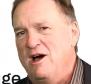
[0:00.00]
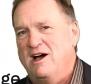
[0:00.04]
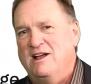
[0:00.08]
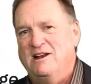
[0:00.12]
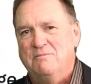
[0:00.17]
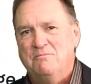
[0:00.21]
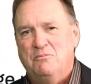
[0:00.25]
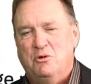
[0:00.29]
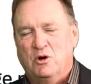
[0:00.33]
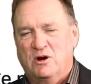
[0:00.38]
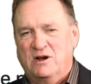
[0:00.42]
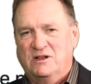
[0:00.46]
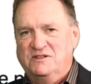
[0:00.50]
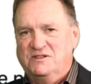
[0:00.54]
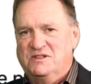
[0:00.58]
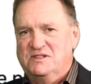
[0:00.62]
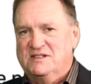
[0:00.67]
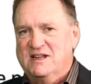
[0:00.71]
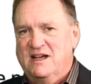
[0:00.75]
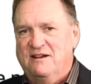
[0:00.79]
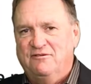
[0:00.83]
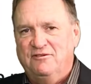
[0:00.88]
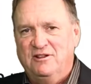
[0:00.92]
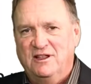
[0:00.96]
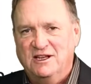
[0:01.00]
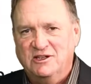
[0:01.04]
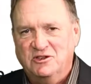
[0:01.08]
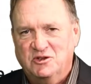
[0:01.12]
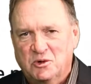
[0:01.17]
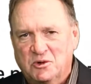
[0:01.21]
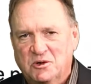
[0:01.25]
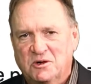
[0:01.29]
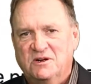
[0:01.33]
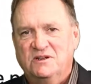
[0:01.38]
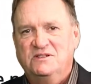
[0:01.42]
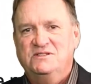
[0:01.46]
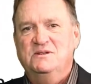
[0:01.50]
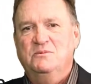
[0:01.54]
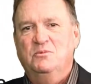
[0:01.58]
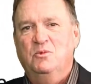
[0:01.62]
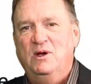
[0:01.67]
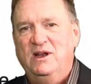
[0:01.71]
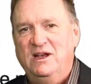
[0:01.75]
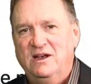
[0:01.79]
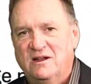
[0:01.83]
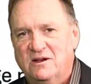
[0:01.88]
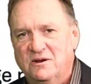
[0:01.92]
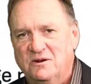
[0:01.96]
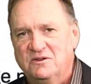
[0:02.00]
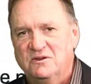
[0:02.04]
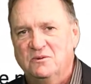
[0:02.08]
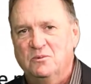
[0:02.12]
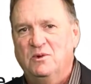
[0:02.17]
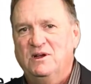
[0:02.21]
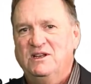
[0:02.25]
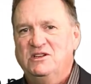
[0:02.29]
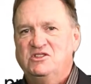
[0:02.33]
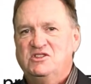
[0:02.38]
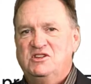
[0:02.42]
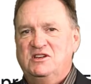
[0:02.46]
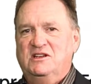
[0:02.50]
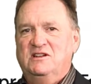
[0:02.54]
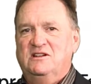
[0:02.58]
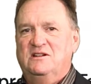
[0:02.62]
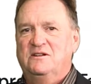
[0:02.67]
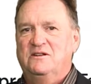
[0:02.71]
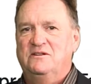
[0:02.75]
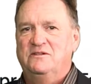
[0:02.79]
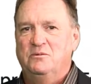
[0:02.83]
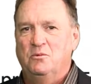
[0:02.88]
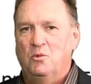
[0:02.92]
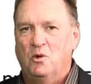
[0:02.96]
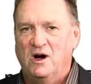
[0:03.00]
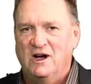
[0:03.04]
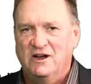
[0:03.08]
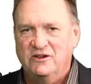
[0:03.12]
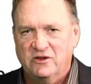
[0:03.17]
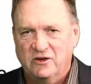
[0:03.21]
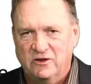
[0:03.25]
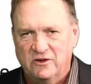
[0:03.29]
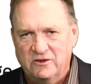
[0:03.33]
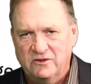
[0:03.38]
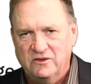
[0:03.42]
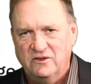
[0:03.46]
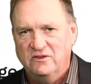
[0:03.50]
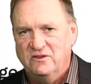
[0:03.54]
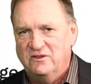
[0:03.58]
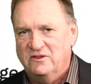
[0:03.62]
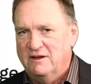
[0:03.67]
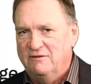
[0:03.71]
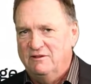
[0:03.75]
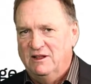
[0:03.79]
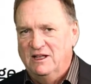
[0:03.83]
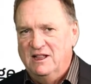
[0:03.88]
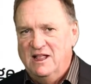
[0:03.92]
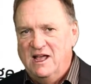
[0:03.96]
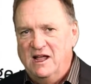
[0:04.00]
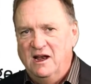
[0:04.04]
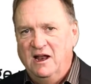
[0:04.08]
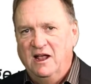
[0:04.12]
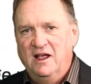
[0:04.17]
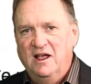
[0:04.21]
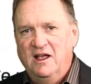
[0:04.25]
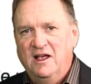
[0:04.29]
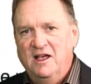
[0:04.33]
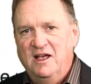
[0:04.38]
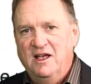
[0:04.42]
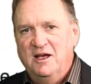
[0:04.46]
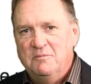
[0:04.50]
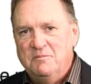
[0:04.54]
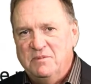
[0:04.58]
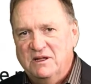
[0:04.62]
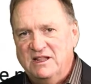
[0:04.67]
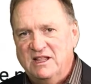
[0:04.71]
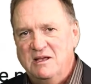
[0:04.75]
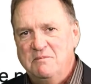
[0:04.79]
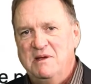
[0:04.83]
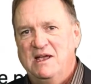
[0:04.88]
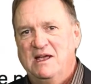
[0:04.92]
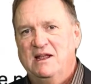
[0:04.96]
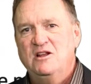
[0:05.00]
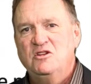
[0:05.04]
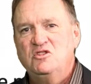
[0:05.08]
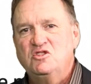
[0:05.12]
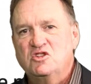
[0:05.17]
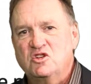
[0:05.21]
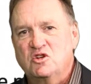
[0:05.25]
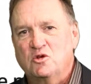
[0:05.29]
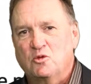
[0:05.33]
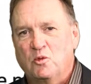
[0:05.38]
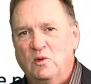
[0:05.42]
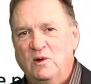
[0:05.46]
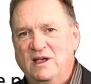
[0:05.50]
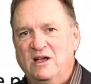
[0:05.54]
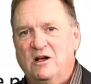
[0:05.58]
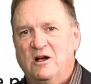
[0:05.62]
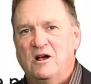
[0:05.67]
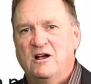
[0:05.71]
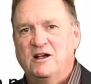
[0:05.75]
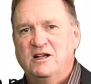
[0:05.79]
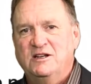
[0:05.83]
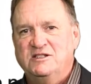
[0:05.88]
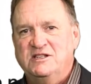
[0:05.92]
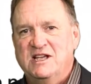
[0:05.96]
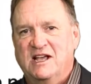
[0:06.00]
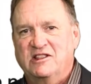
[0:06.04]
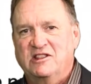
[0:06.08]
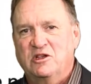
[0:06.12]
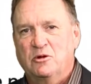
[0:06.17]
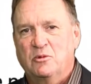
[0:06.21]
unimportant stuff like doors and windows and windshield washers and stuff like that. But they managed to re-architect the